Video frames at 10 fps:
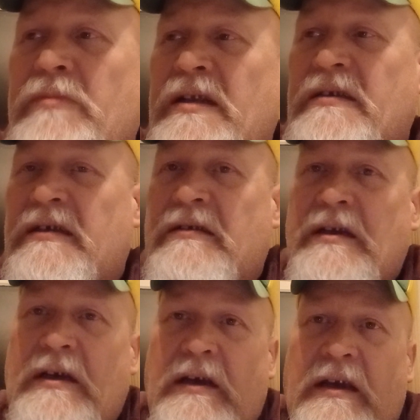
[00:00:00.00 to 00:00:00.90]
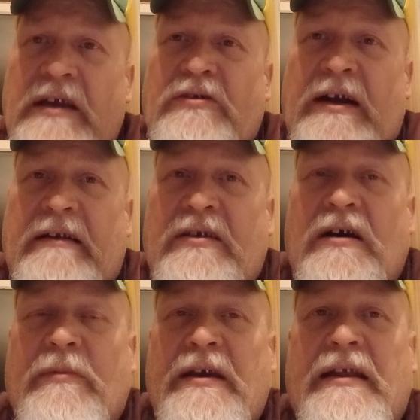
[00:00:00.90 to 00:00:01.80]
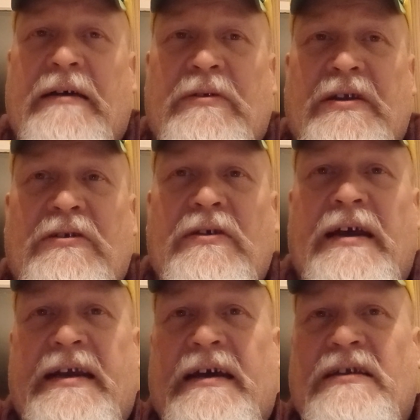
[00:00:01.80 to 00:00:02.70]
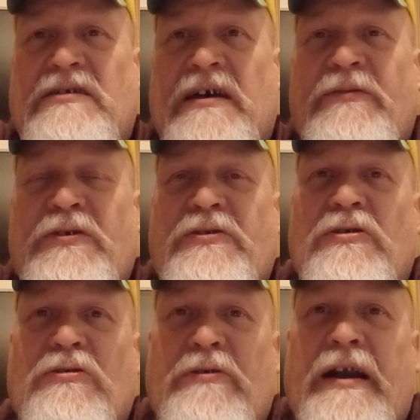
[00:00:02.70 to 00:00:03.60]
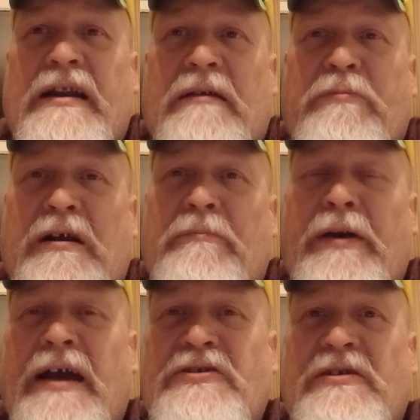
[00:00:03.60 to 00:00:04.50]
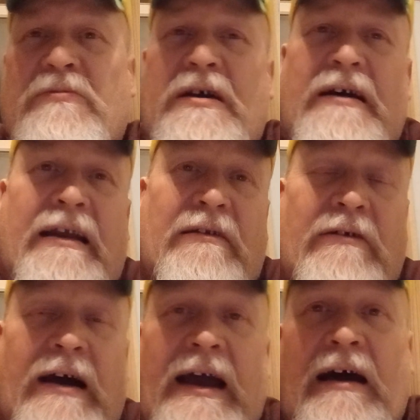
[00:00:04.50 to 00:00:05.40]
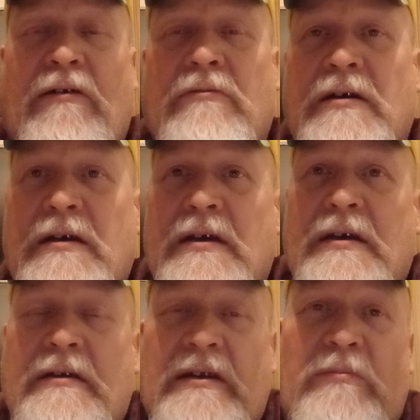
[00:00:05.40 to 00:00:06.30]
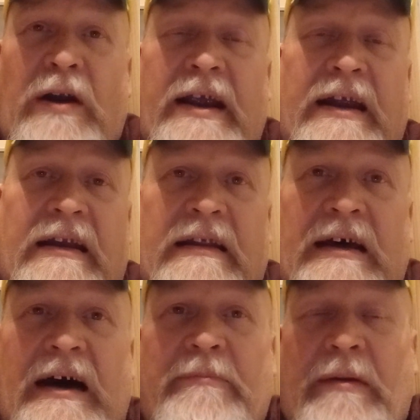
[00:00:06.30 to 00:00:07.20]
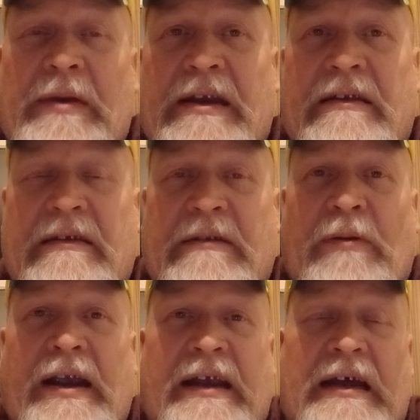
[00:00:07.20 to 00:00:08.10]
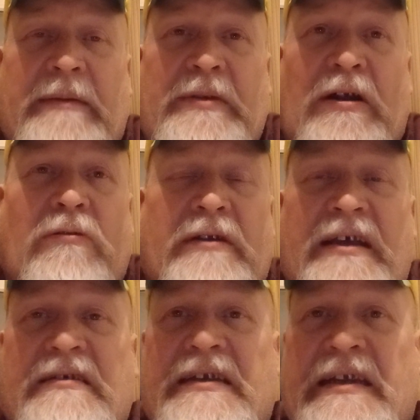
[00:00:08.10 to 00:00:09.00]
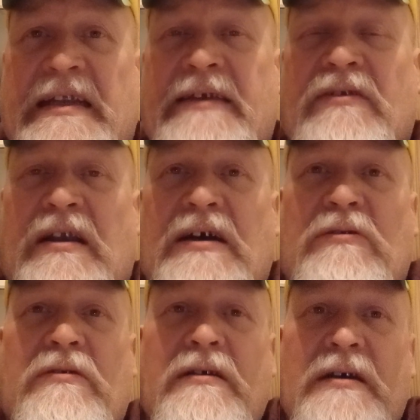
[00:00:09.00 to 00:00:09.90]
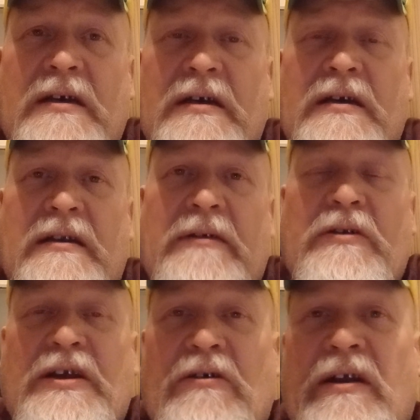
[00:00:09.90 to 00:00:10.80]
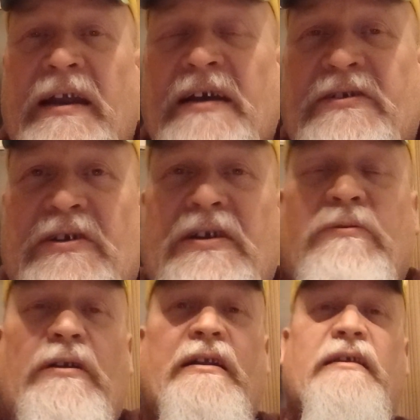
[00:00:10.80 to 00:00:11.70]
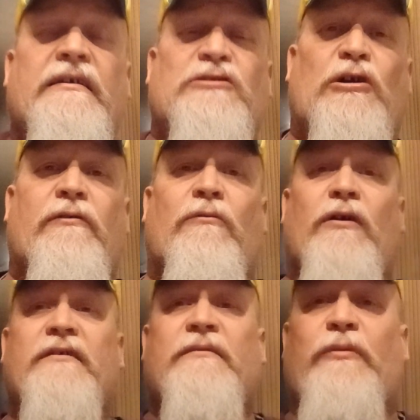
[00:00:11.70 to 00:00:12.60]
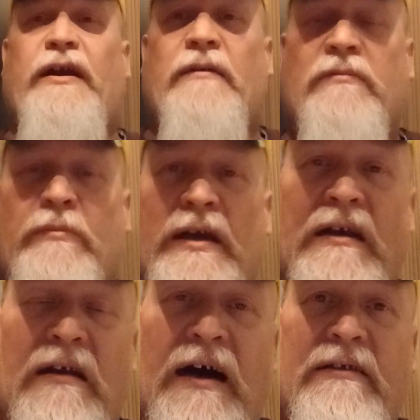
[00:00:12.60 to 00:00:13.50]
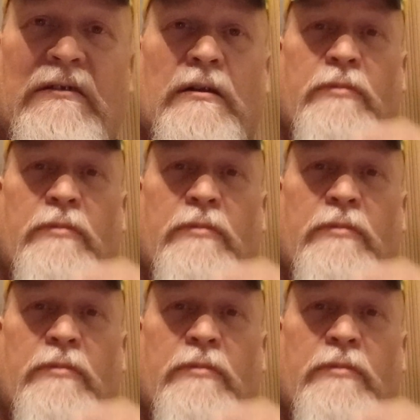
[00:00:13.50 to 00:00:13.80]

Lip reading: But he says he tried to tell me that when you do that kind of stuff, you're still creating a compaction. Well, I don't know how. You're breaking it up. I mean, you break it up, you don't disc it, you leave it alone. Then when you go in next year, you run the disc over it once to break up the big clods a little